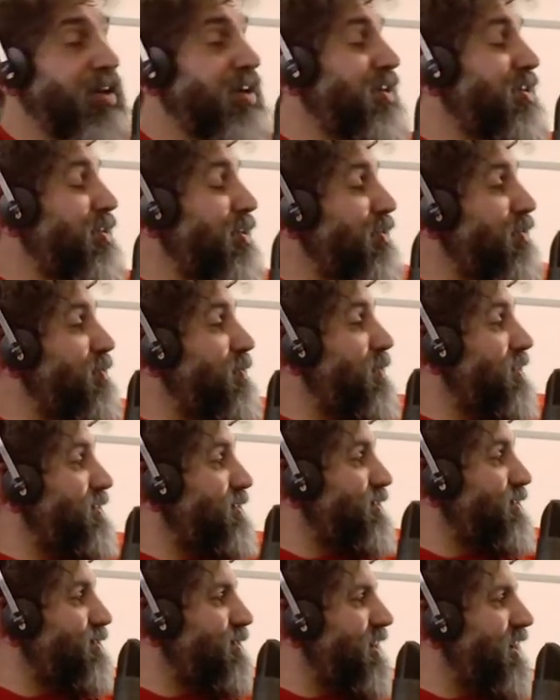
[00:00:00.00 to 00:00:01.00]
of
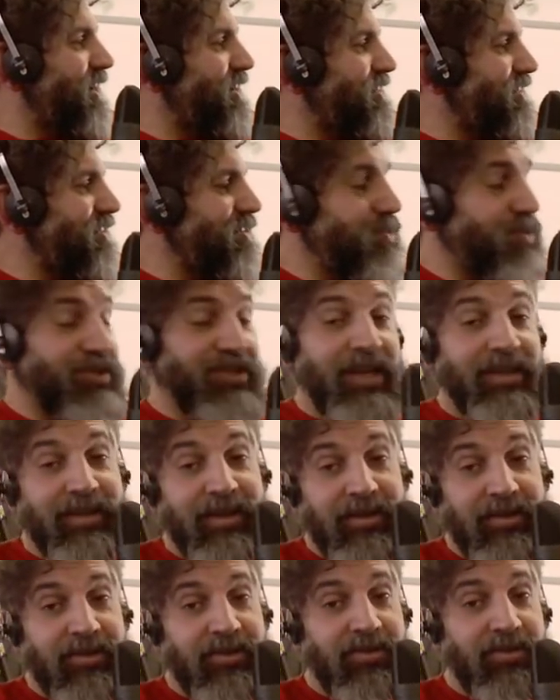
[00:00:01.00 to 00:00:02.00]
questions to ask, which I
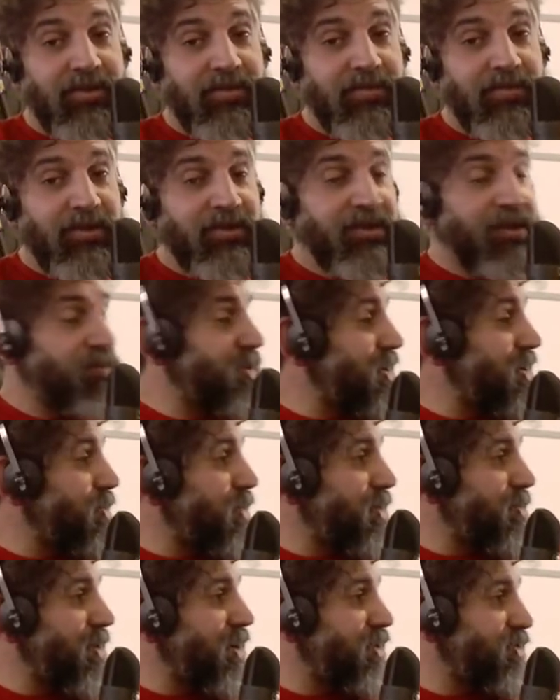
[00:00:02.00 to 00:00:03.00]
think is good because that means that
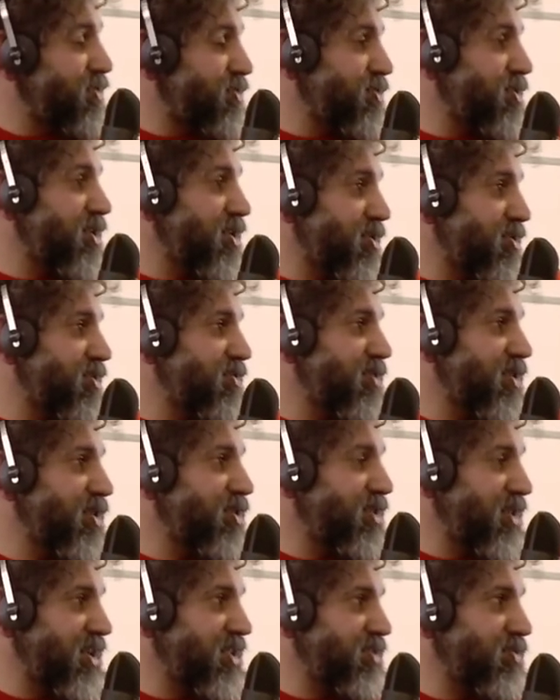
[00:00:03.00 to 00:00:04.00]
we managed to talk a lot of the
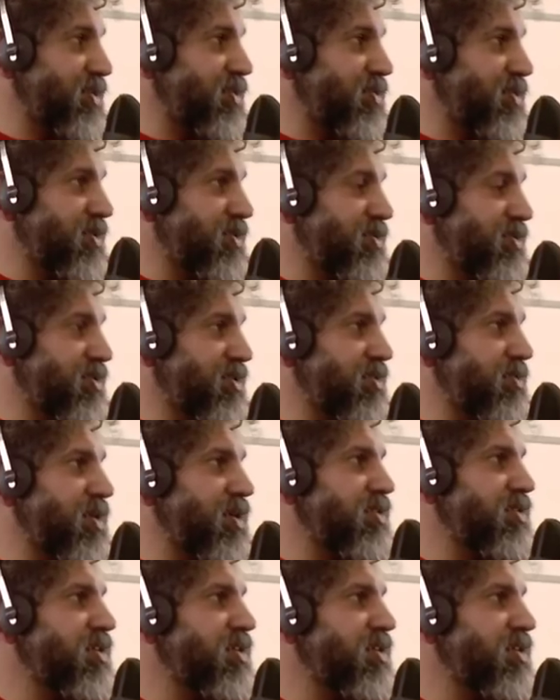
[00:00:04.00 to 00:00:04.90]
things we wanted to talk about.